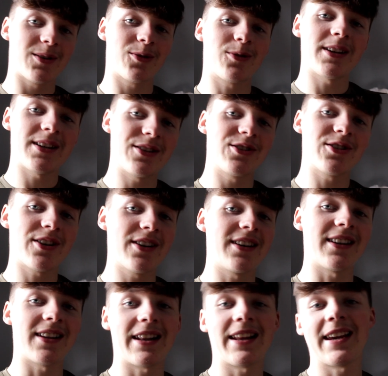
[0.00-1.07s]
Quite
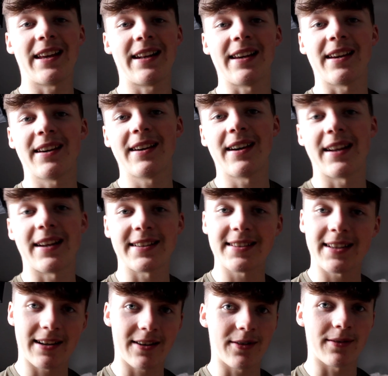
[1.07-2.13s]
enjoying it lately, and I
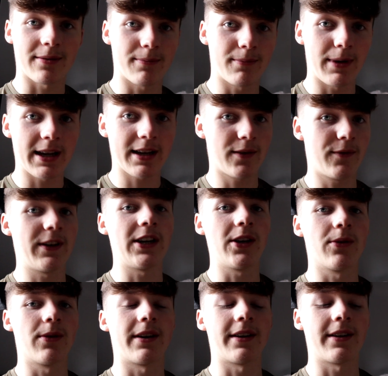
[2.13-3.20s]
said I'd make a
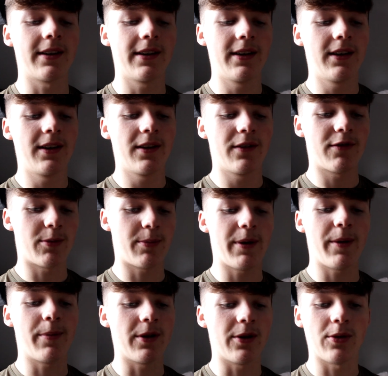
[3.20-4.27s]
video on it for
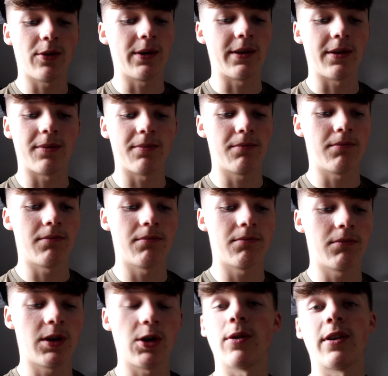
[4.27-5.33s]
people
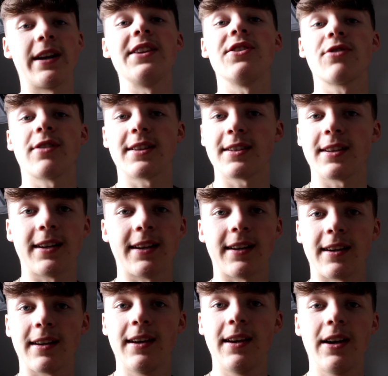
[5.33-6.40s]
who are interested in
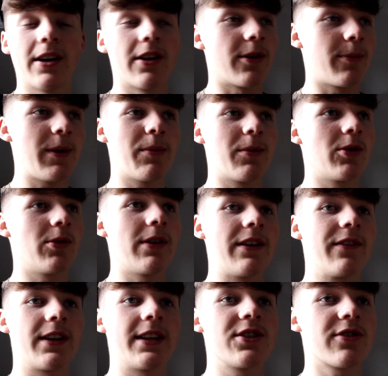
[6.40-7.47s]
it, or people who are
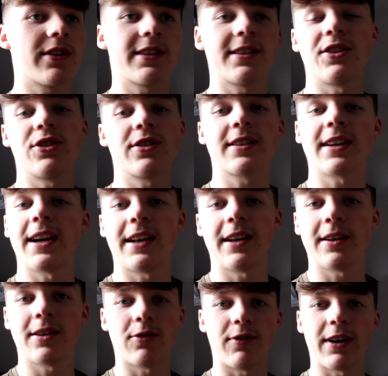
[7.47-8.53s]
even interested in just getting
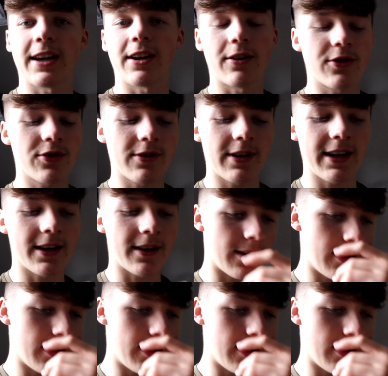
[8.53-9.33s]
into regular trading.